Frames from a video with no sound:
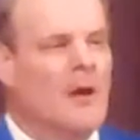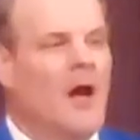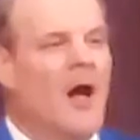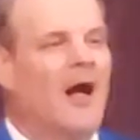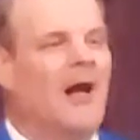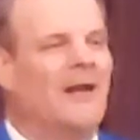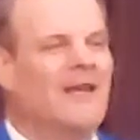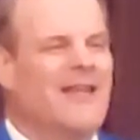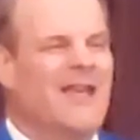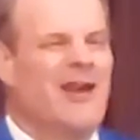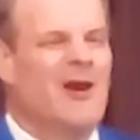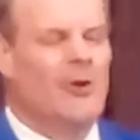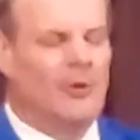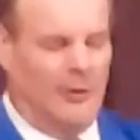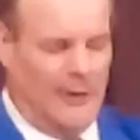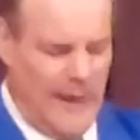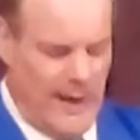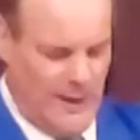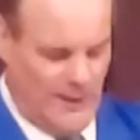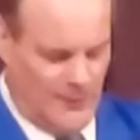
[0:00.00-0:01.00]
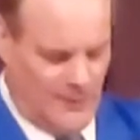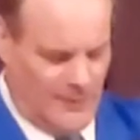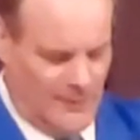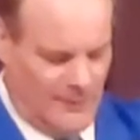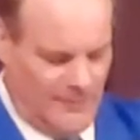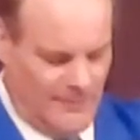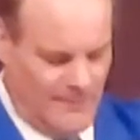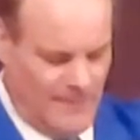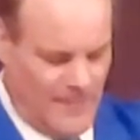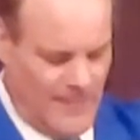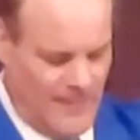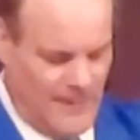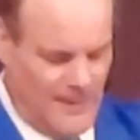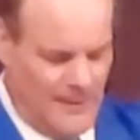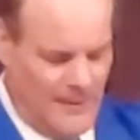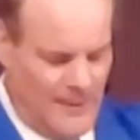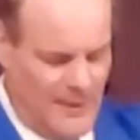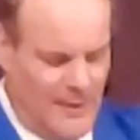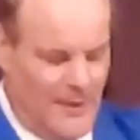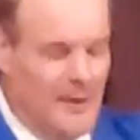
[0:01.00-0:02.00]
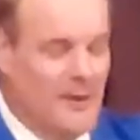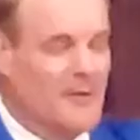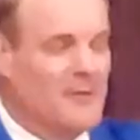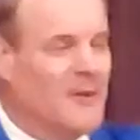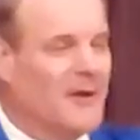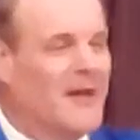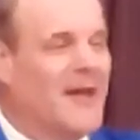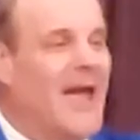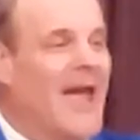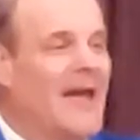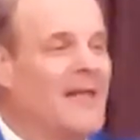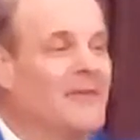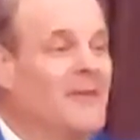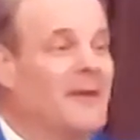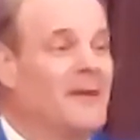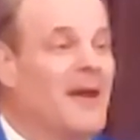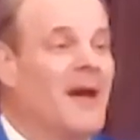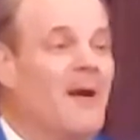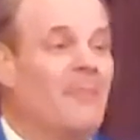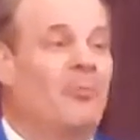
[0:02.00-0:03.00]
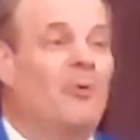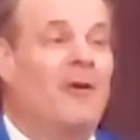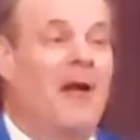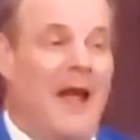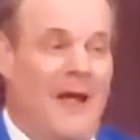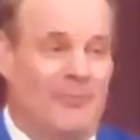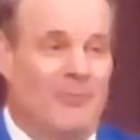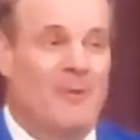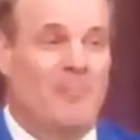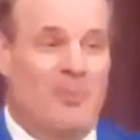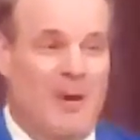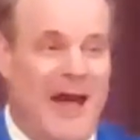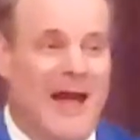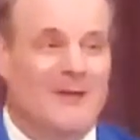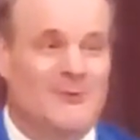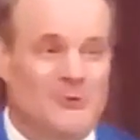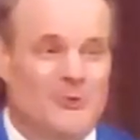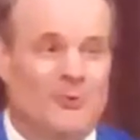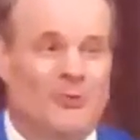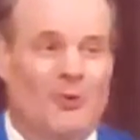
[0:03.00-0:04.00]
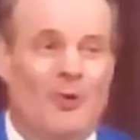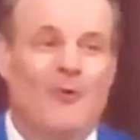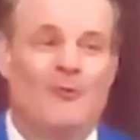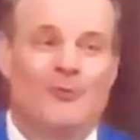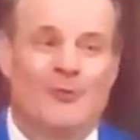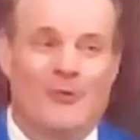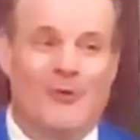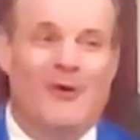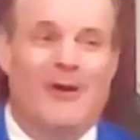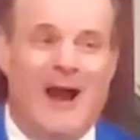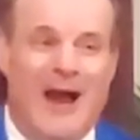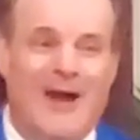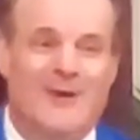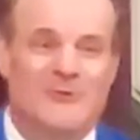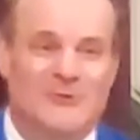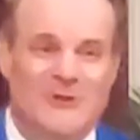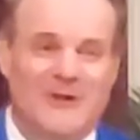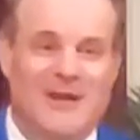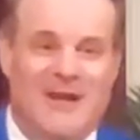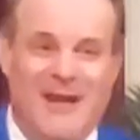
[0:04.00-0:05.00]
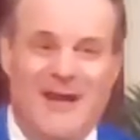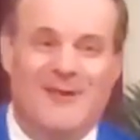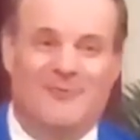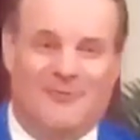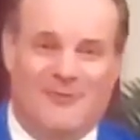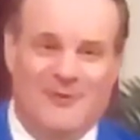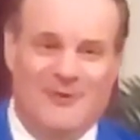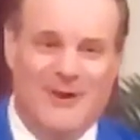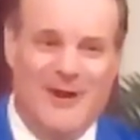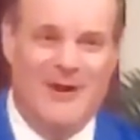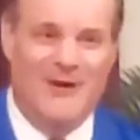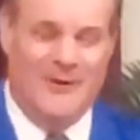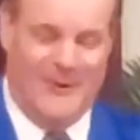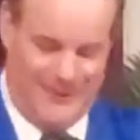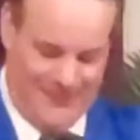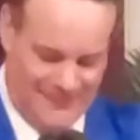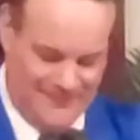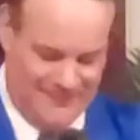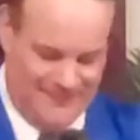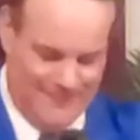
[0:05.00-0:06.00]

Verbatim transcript: A year later, the, the couple had the pastor over their house again for dinner.